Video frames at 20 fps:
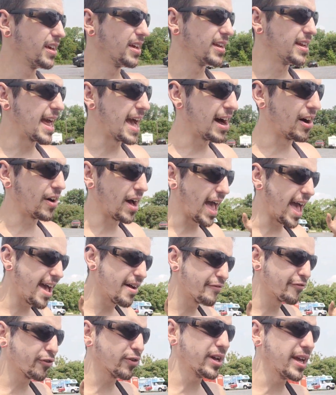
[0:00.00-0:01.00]
Now,
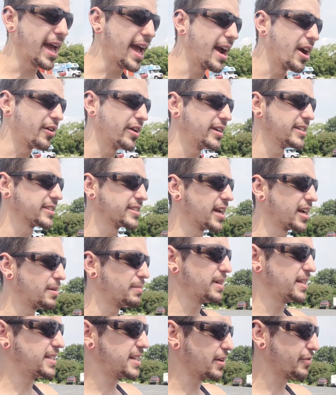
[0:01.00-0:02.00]
every area is gonna
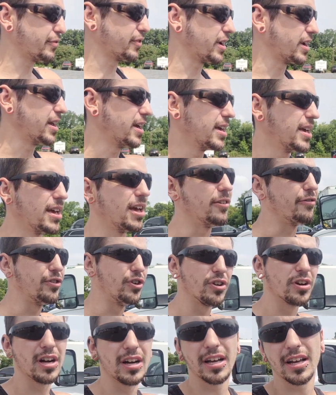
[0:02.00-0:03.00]
be different. If
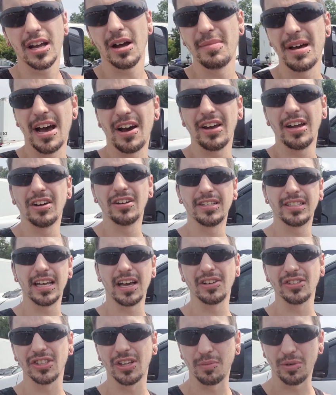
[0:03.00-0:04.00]
you're gonna come out here and
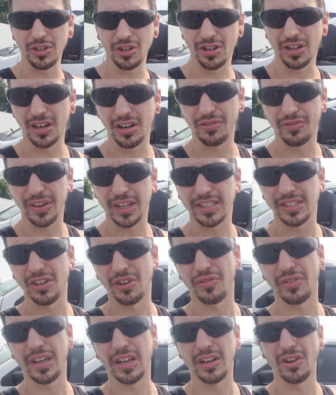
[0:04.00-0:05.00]
tell someone you're gonna fix their
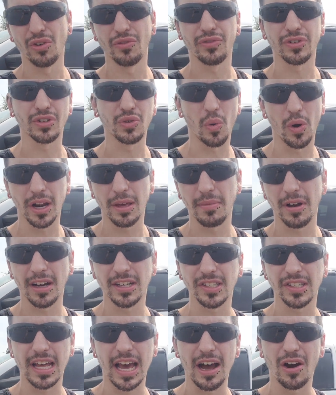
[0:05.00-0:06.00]
vehicle for 20
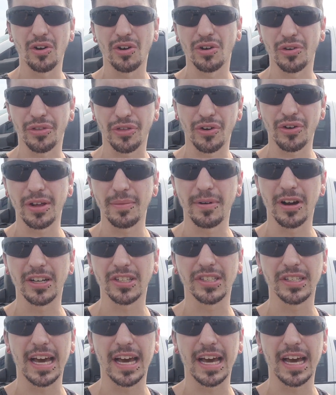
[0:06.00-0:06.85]
bucks an hour or 30 bucks an